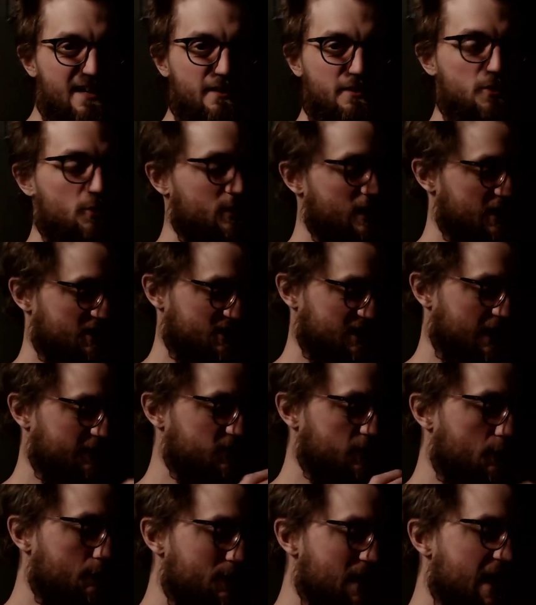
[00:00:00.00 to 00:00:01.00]
You would actually have to
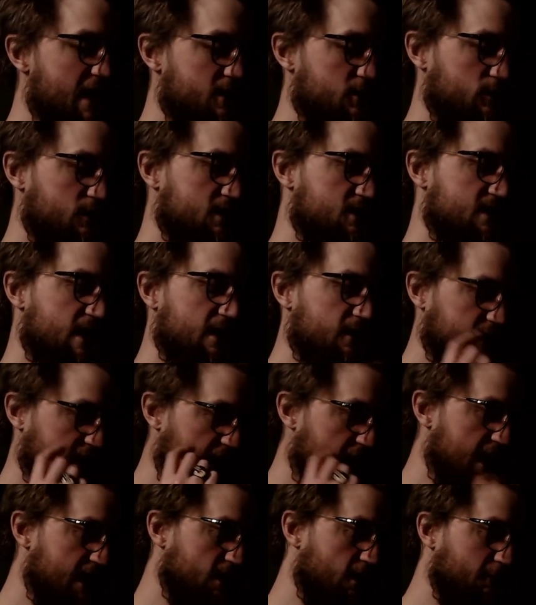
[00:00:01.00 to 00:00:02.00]
manually say, like,
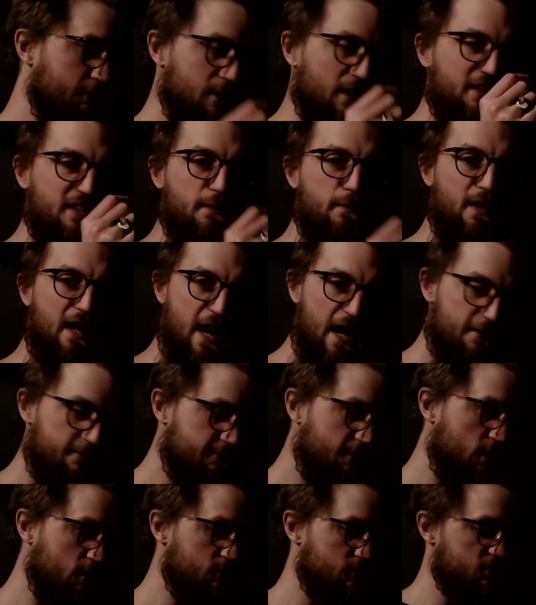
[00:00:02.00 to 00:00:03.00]
hey, I've plugged in my
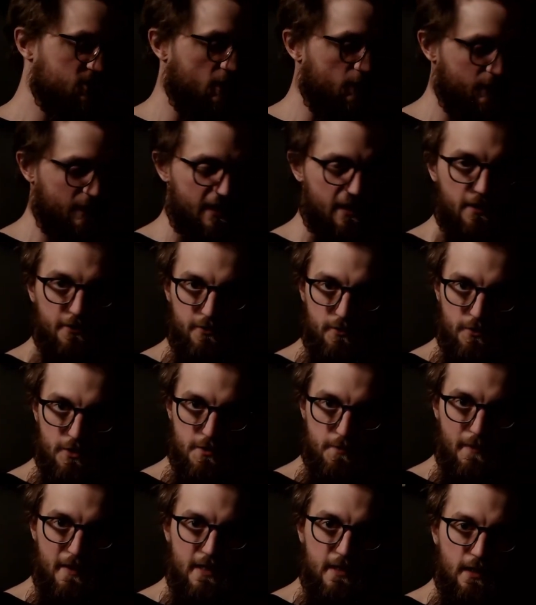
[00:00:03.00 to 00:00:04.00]
headphones, stop playing it through the
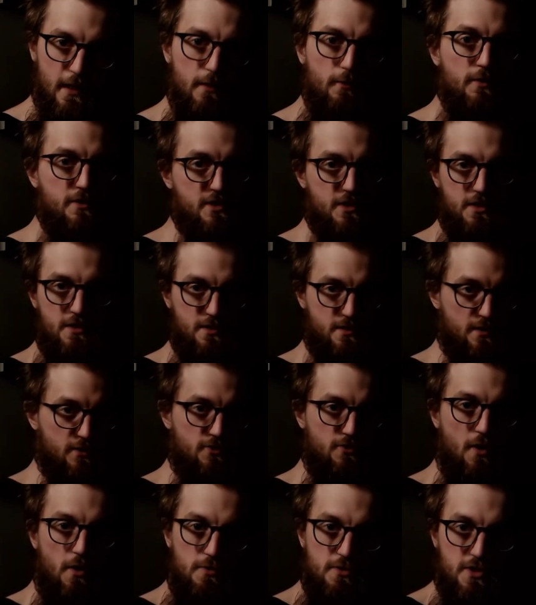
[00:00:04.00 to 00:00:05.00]
speaker, which is
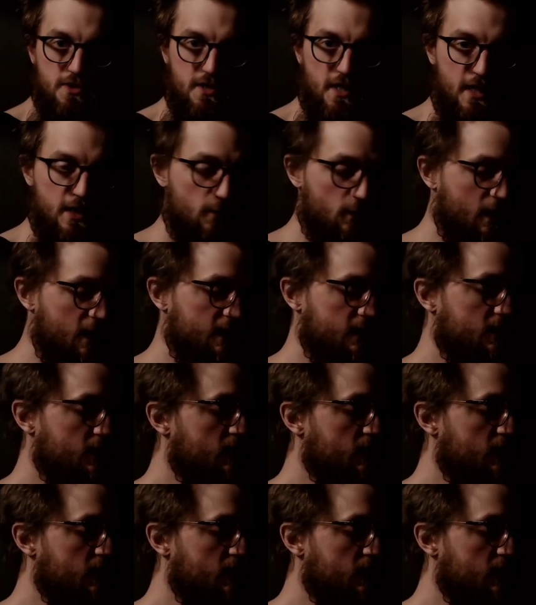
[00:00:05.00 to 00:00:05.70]
atrocious anyway.